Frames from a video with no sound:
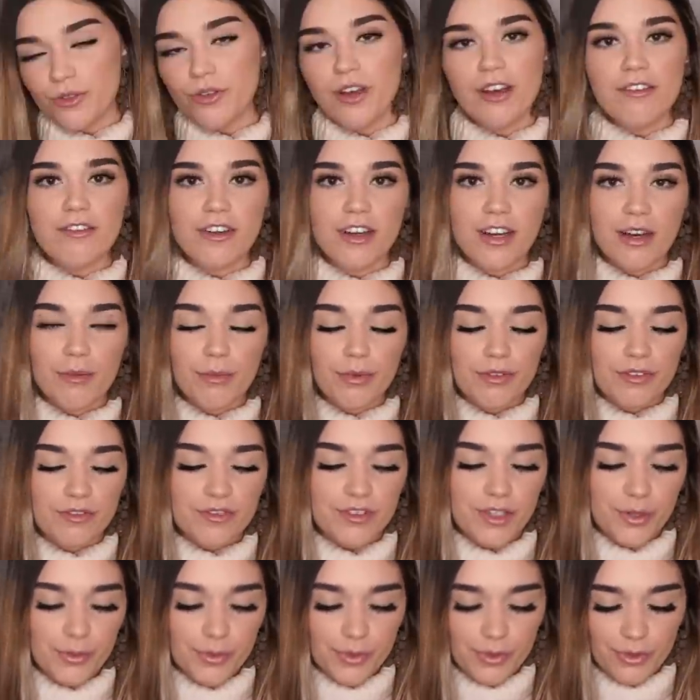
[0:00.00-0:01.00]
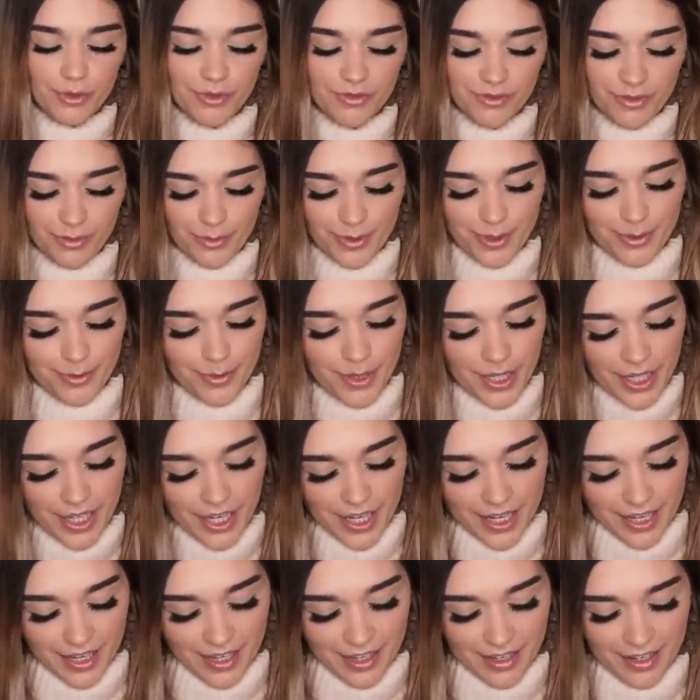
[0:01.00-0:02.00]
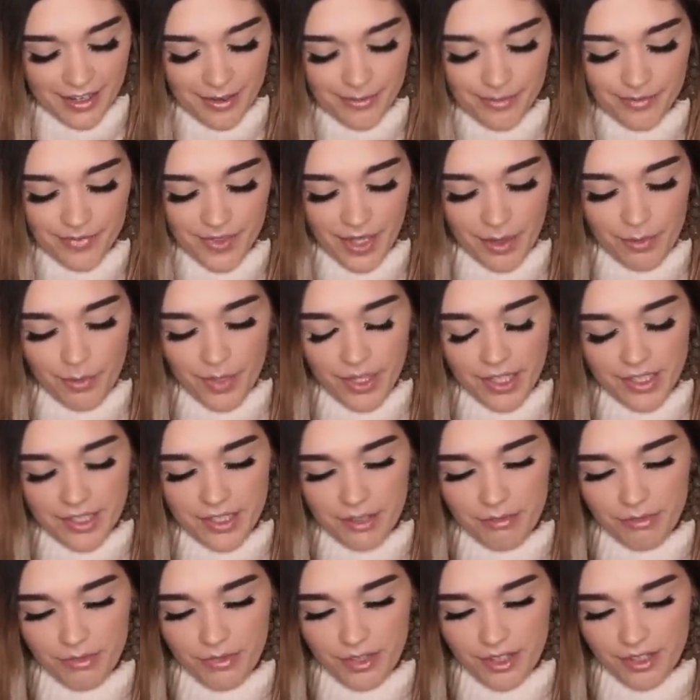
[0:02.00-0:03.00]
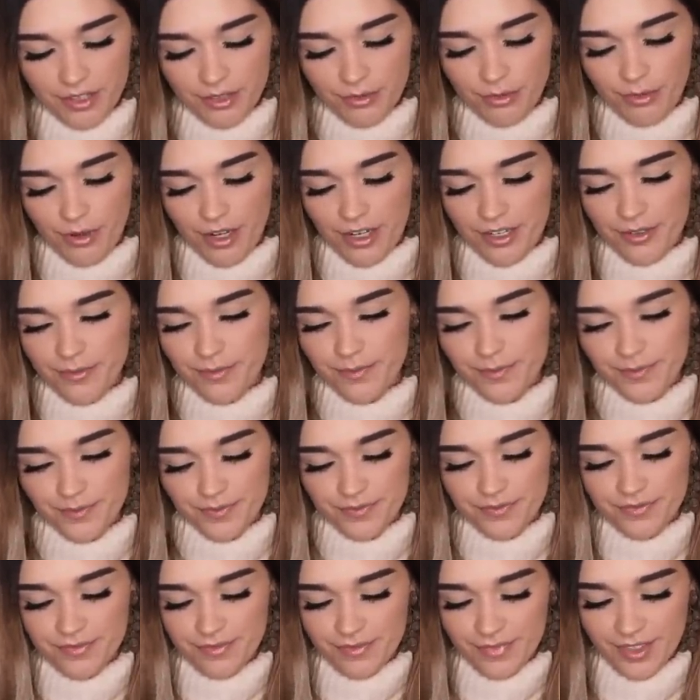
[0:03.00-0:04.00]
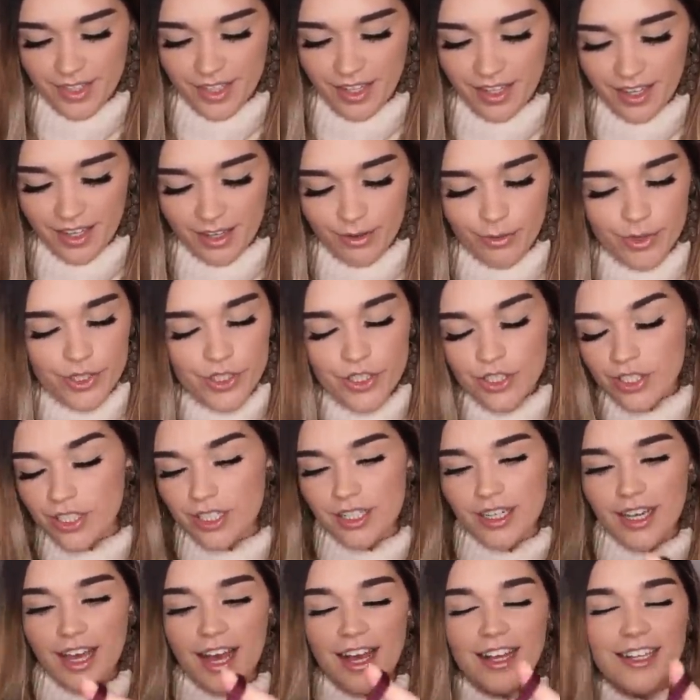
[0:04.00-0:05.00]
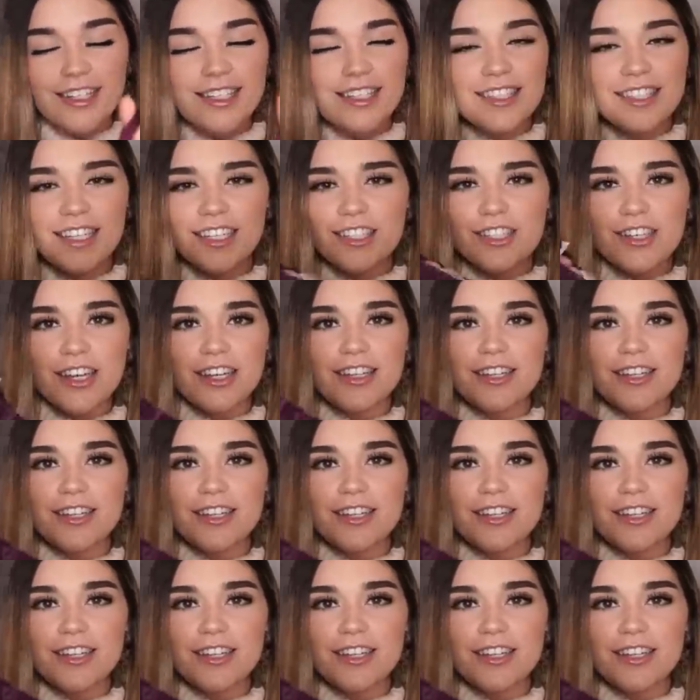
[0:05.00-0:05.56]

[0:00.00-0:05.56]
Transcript: have a couple of jumpsuits from them. I picked up this one, which has such a